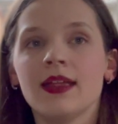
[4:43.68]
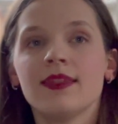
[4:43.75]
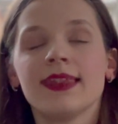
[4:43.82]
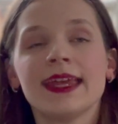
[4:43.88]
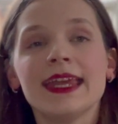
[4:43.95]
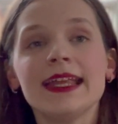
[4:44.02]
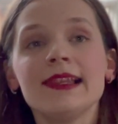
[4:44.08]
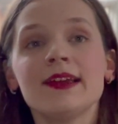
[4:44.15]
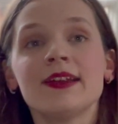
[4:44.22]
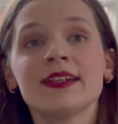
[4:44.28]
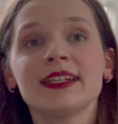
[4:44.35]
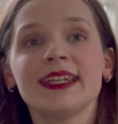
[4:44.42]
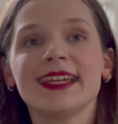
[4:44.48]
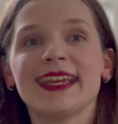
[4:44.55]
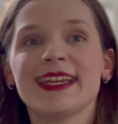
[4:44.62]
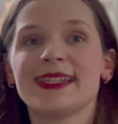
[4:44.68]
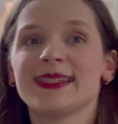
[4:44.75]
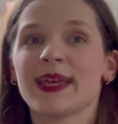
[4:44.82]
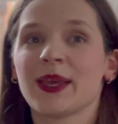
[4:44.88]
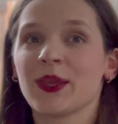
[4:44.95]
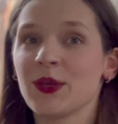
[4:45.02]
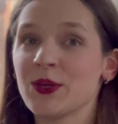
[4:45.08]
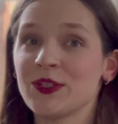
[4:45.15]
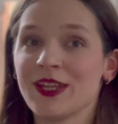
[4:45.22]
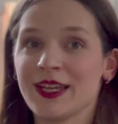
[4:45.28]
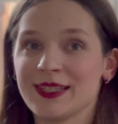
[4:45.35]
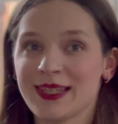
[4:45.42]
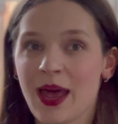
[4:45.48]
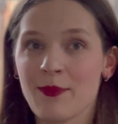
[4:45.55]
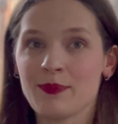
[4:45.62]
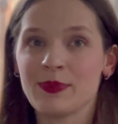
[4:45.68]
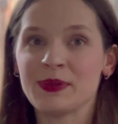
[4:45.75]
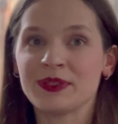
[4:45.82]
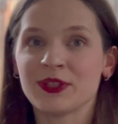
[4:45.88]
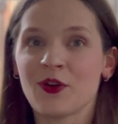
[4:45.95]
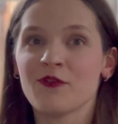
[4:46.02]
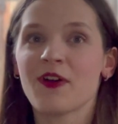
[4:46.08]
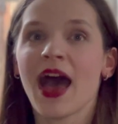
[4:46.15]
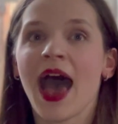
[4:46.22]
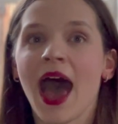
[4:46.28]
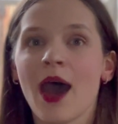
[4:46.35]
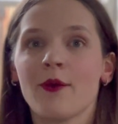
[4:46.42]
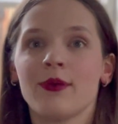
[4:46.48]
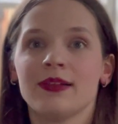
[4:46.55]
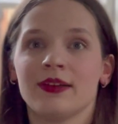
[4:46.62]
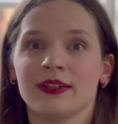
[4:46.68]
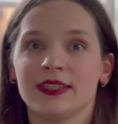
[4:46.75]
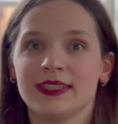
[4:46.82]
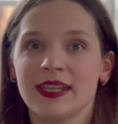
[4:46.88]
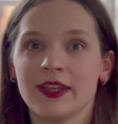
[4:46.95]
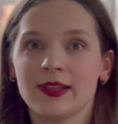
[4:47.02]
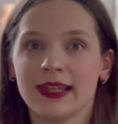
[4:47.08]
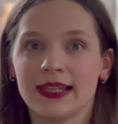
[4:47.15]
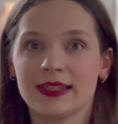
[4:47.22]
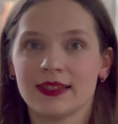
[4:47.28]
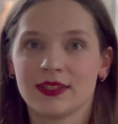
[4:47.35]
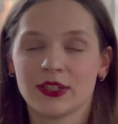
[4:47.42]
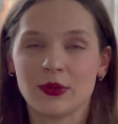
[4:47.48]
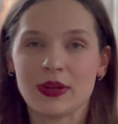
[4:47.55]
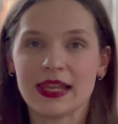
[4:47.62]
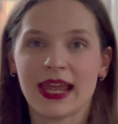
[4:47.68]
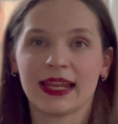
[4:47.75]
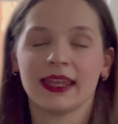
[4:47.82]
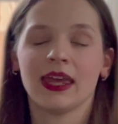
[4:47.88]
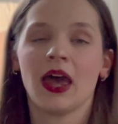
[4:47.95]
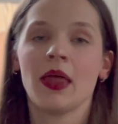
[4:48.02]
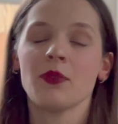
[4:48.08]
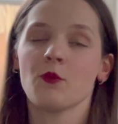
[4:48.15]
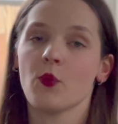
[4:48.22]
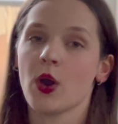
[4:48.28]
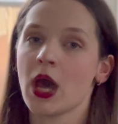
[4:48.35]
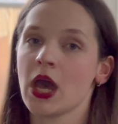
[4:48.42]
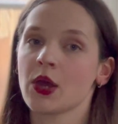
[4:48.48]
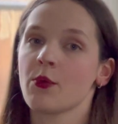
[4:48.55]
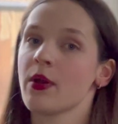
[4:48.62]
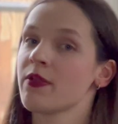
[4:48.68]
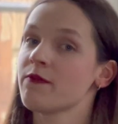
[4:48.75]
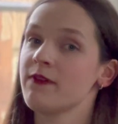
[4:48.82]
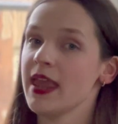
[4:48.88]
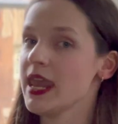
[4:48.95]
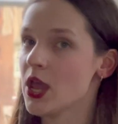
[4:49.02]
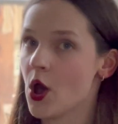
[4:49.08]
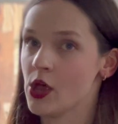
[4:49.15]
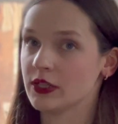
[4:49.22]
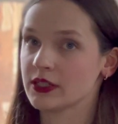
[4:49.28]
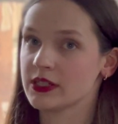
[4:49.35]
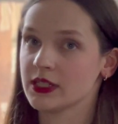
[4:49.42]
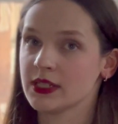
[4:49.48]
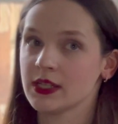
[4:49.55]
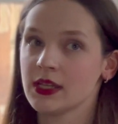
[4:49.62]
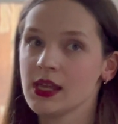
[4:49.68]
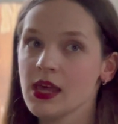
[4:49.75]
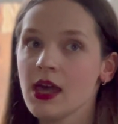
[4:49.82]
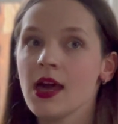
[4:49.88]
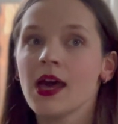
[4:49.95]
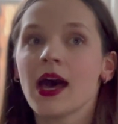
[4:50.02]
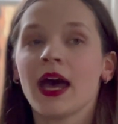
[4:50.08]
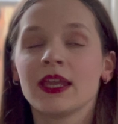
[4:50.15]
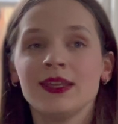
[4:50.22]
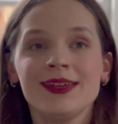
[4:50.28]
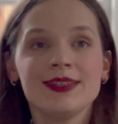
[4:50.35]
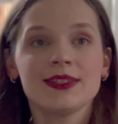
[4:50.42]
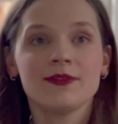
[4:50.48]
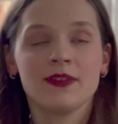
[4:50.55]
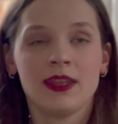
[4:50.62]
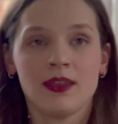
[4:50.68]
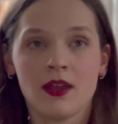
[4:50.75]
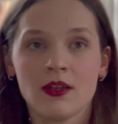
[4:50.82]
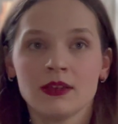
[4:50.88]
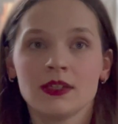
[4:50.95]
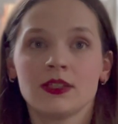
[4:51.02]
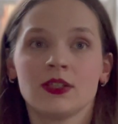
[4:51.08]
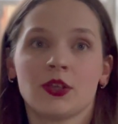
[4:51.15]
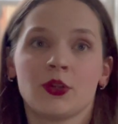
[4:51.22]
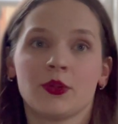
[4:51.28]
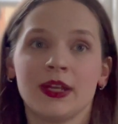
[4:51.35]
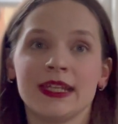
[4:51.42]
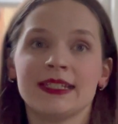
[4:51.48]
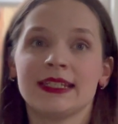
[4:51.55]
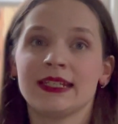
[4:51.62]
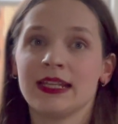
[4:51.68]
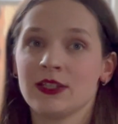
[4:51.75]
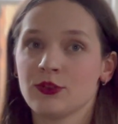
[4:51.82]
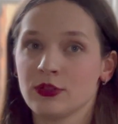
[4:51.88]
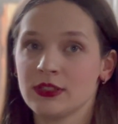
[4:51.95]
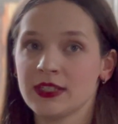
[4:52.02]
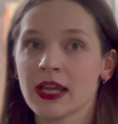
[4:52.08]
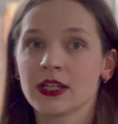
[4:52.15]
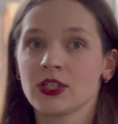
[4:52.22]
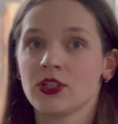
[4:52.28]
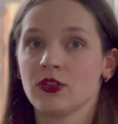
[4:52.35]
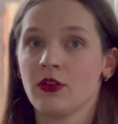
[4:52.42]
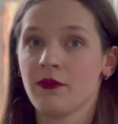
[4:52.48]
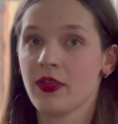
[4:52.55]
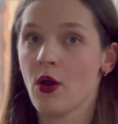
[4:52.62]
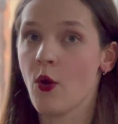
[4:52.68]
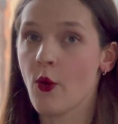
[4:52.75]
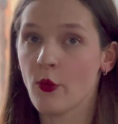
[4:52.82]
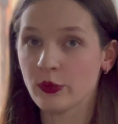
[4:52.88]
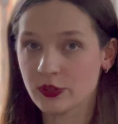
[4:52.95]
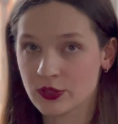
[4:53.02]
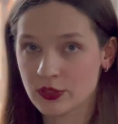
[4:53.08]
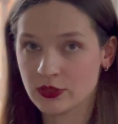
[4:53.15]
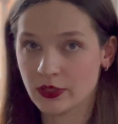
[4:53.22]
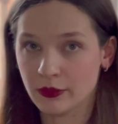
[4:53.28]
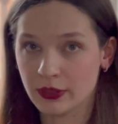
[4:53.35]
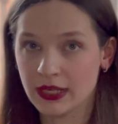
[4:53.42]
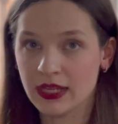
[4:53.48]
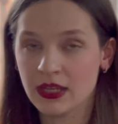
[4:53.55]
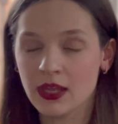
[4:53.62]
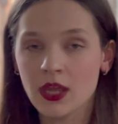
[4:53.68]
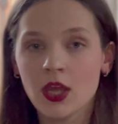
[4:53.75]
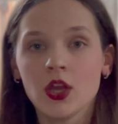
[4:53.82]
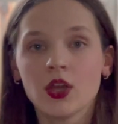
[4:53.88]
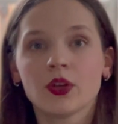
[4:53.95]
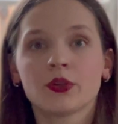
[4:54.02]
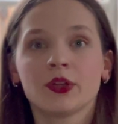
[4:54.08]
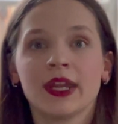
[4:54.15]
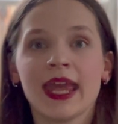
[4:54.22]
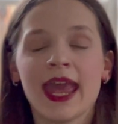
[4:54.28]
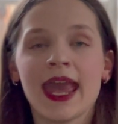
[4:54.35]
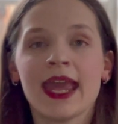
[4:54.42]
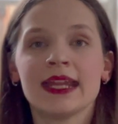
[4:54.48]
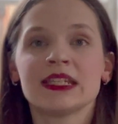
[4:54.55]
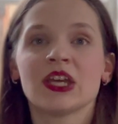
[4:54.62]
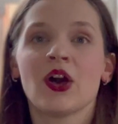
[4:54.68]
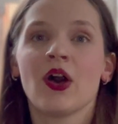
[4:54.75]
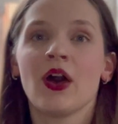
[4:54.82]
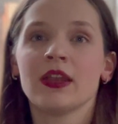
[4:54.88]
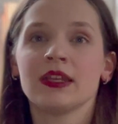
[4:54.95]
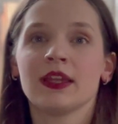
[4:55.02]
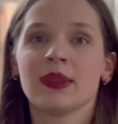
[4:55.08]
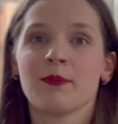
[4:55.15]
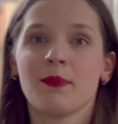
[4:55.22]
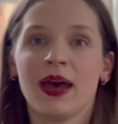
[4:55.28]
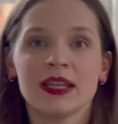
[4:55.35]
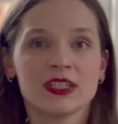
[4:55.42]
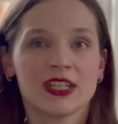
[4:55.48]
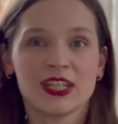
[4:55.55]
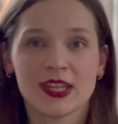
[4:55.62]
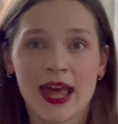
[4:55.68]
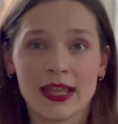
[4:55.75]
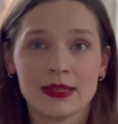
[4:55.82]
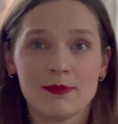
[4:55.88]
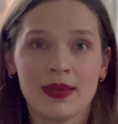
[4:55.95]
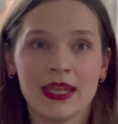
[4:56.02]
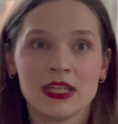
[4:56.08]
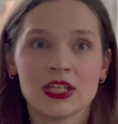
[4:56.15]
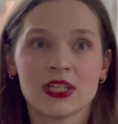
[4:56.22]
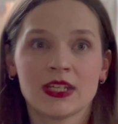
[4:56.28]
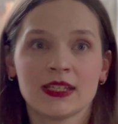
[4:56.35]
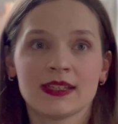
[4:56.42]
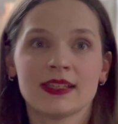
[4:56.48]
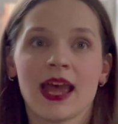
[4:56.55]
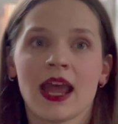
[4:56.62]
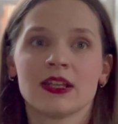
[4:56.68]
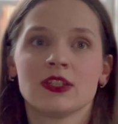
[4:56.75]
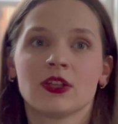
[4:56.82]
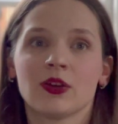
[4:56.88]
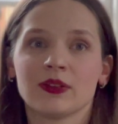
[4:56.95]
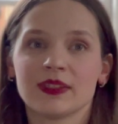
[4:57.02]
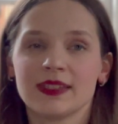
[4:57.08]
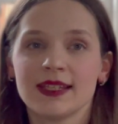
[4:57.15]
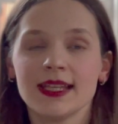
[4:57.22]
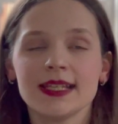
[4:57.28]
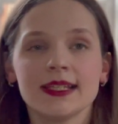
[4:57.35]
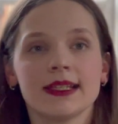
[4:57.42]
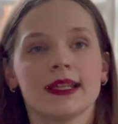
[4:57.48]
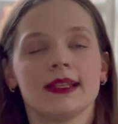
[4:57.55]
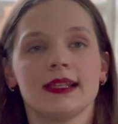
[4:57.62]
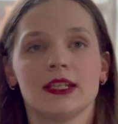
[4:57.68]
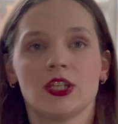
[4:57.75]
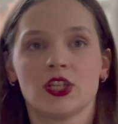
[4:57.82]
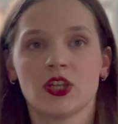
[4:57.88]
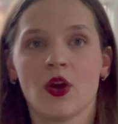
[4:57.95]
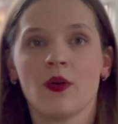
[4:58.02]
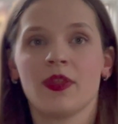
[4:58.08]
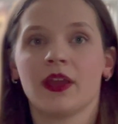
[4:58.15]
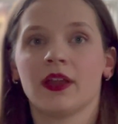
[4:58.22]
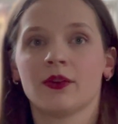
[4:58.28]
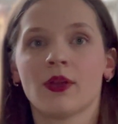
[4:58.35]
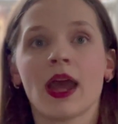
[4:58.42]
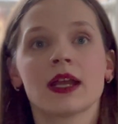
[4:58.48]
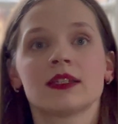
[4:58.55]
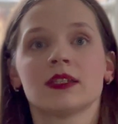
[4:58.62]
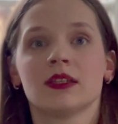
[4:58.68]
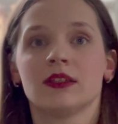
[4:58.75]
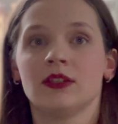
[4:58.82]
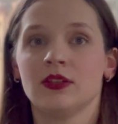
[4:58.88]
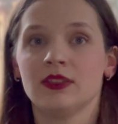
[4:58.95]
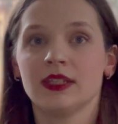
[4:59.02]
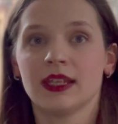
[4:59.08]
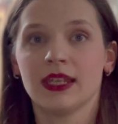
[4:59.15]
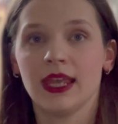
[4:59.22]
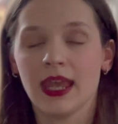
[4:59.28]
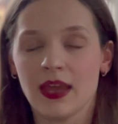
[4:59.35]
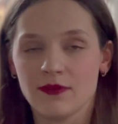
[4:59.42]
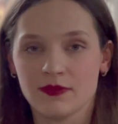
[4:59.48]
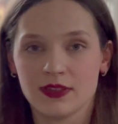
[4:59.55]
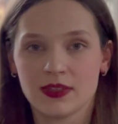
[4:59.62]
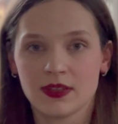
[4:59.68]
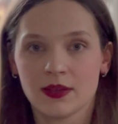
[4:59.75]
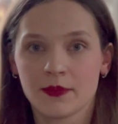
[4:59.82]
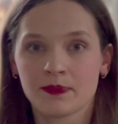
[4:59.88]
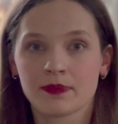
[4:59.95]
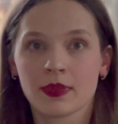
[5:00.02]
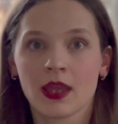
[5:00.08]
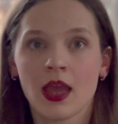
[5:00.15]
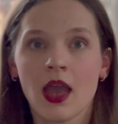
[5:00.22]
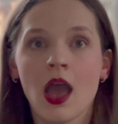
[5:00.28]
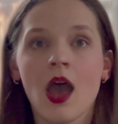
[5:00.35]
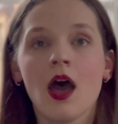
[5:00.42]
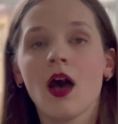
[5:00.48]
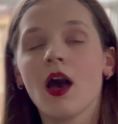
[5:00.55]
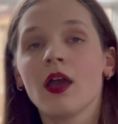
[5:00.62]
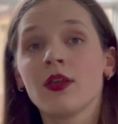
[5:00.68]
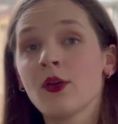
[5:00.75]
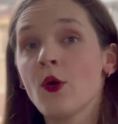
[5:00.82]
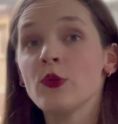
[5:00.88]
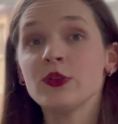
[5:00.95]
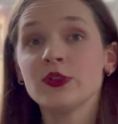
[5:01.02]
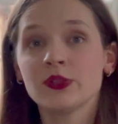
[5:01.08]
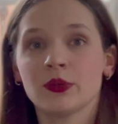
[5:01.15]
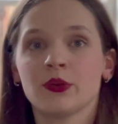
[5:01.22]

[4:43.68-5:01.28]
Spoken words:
The e-learning is a good example of how an articulate storyline can work with Vyond. I used Vyond to create an introduction of the whole story, create earning the budget animations, and consistently show the characters using GIFs. I also